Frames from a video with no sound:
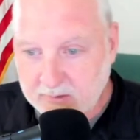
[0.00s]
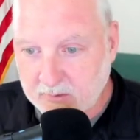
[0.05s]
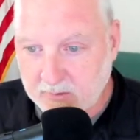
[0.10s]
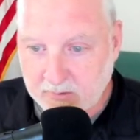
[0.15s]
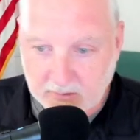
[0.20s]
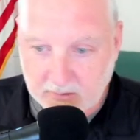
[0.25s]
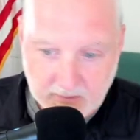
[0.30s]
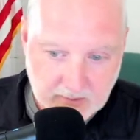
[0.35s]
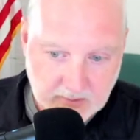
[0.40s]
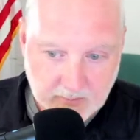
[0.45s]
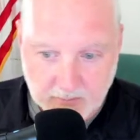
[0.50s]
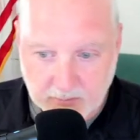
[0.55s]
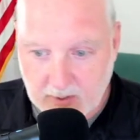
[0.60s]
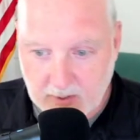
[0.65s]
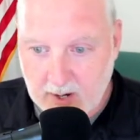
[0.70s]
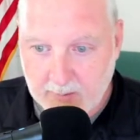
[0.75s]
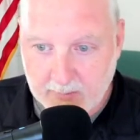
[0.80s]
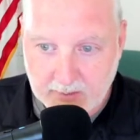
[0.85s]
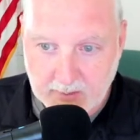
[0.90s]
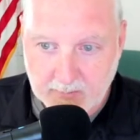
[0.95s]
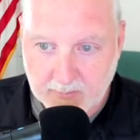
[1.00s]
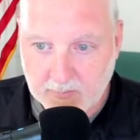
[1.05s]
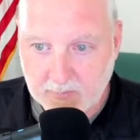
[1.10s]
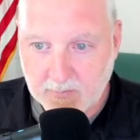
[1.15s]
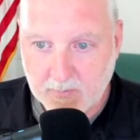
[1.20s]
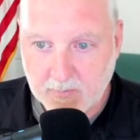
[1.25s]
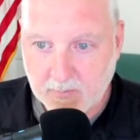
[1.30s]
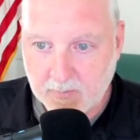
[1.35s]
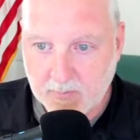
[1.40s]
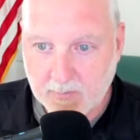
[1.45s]
is probably
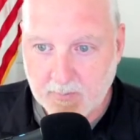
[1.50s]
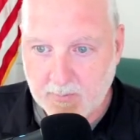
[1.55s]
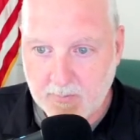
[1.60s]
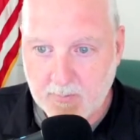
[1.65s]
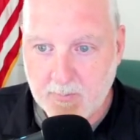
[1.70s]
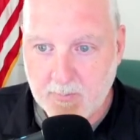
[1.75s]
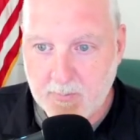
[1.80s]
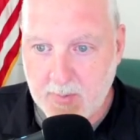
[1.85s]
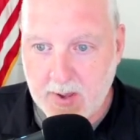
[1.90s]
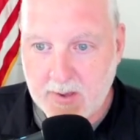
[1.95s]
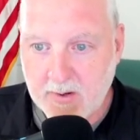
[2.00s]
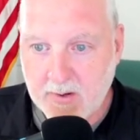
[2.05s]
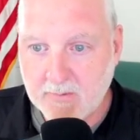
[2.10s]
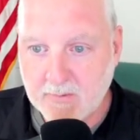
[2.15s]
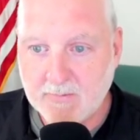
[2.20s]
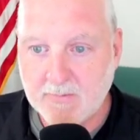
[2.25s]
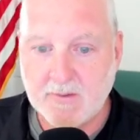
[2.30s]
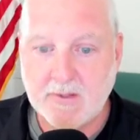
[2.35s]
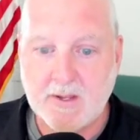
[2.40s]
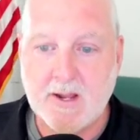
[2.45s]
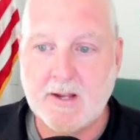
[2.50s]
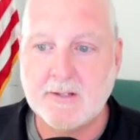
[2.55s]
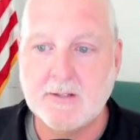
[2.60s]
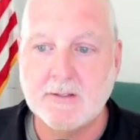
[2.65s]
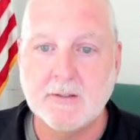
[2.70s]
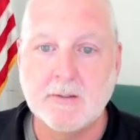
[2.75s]
better for that.